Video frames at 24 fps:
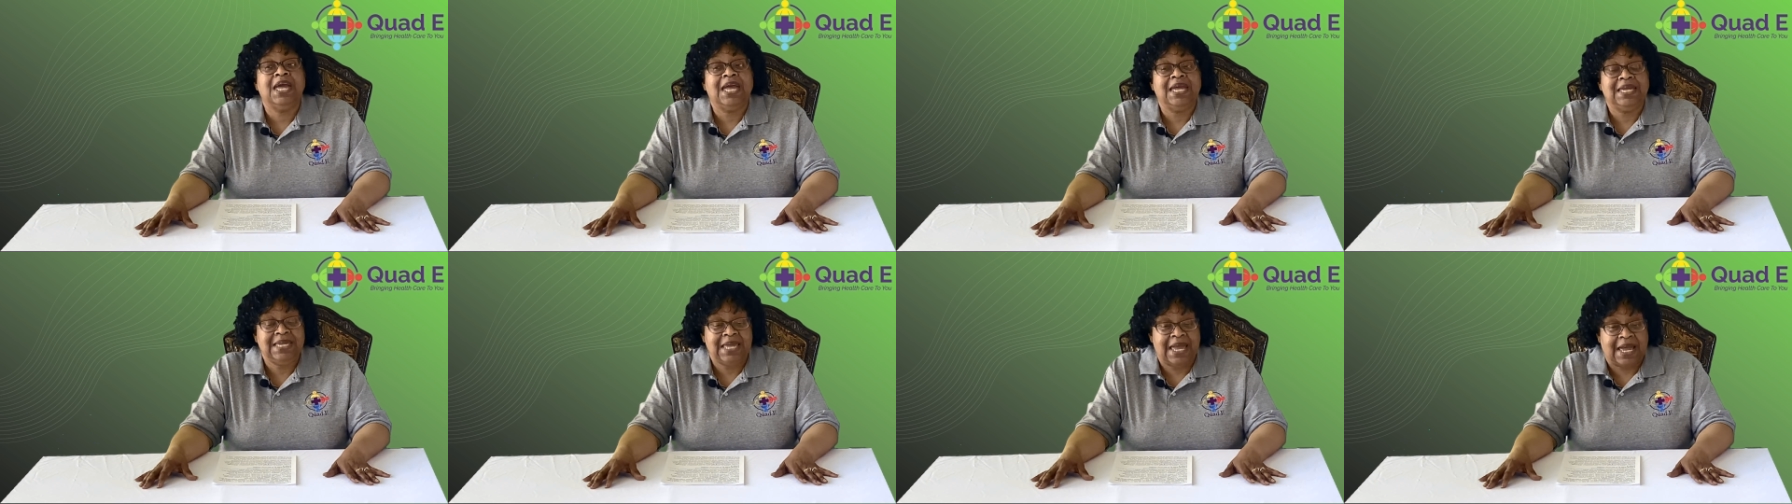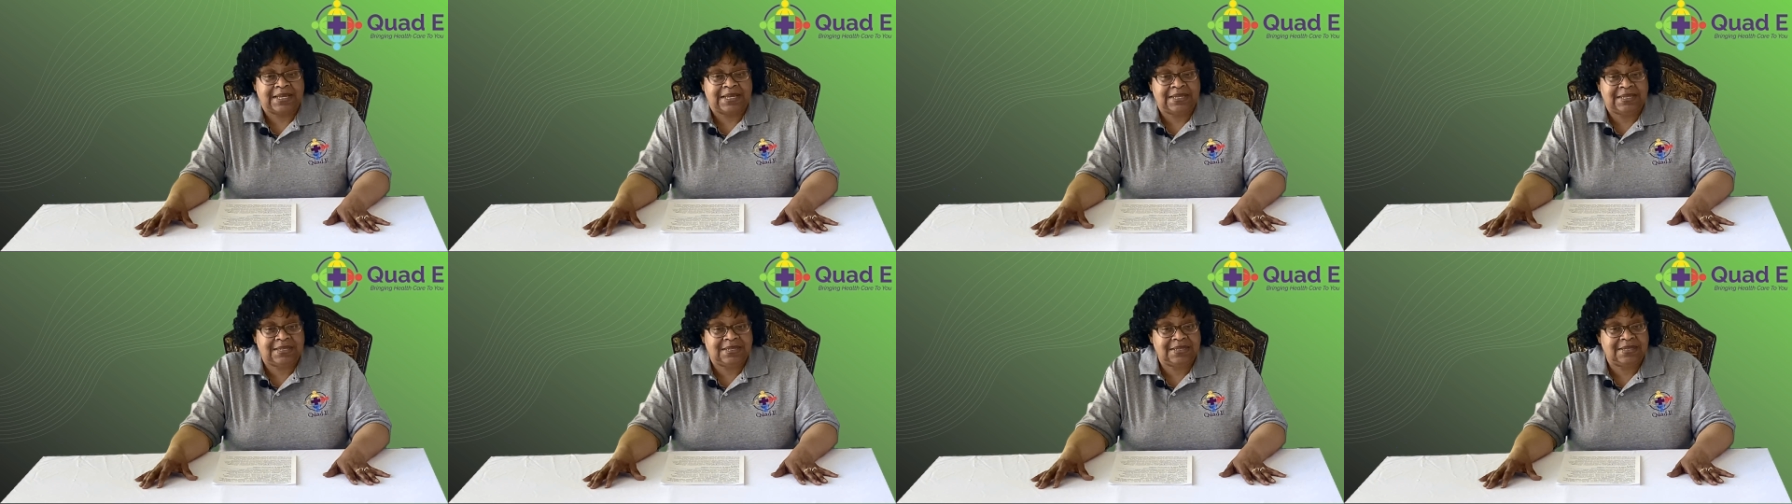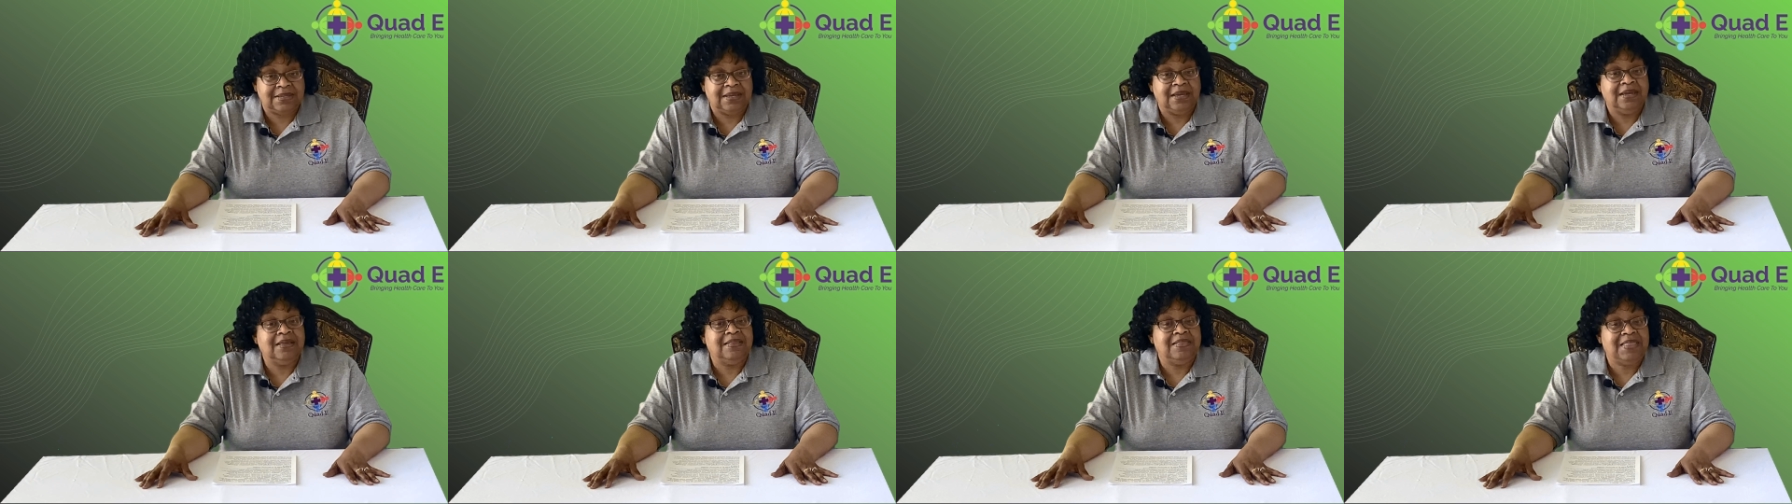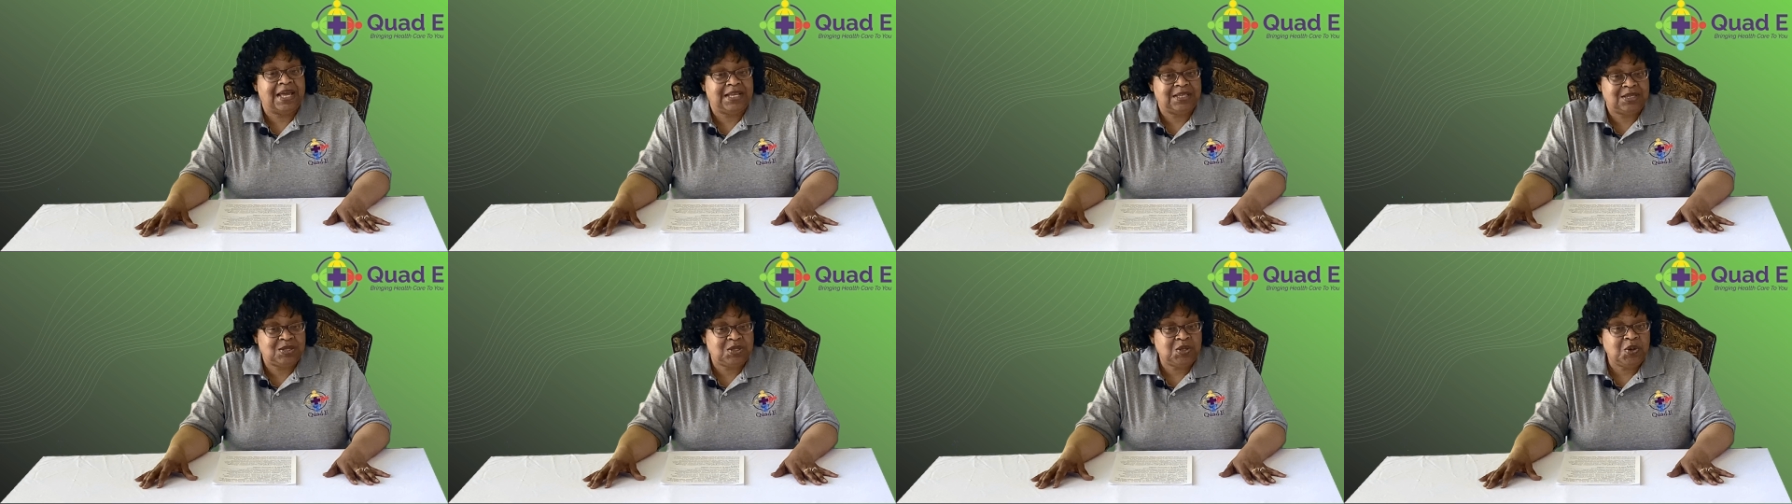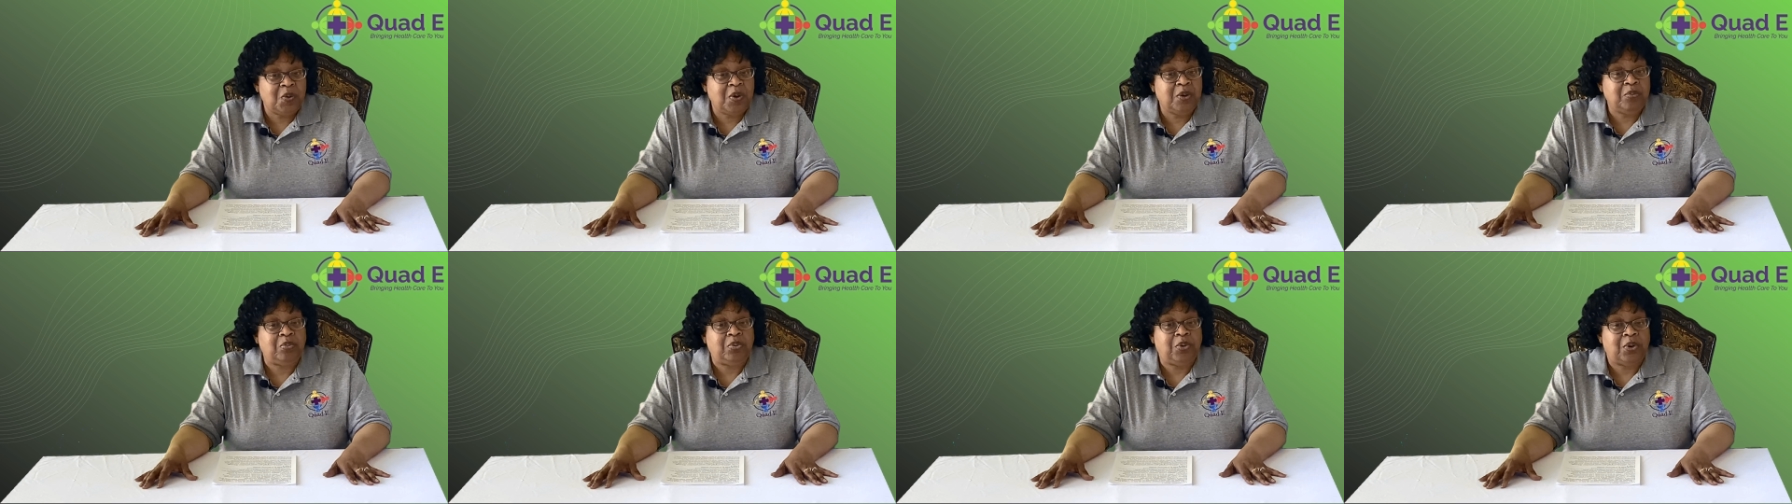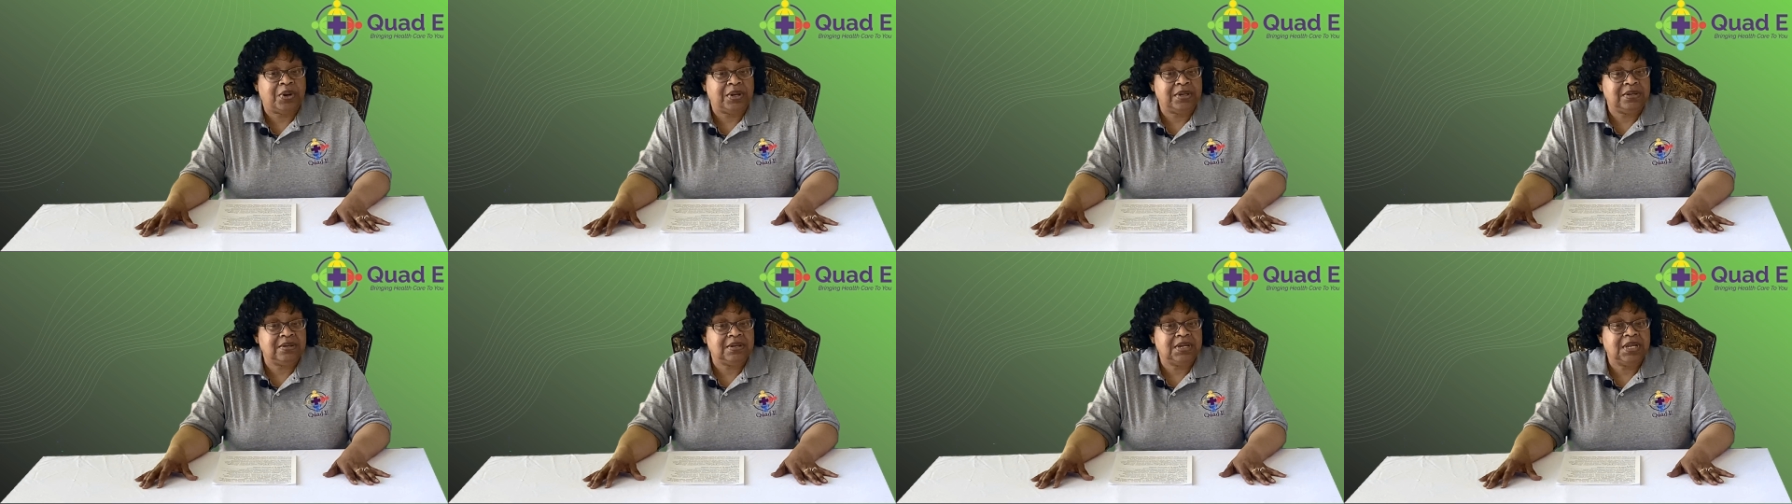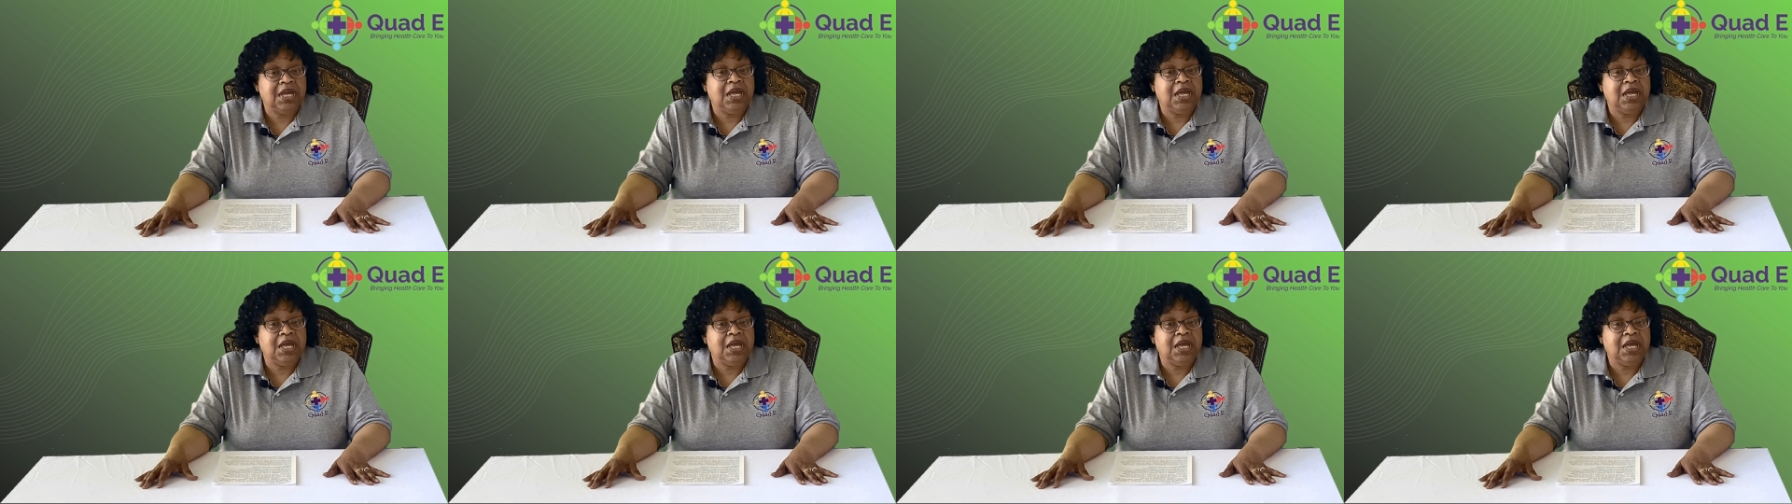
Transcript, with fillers: yes, that's so important.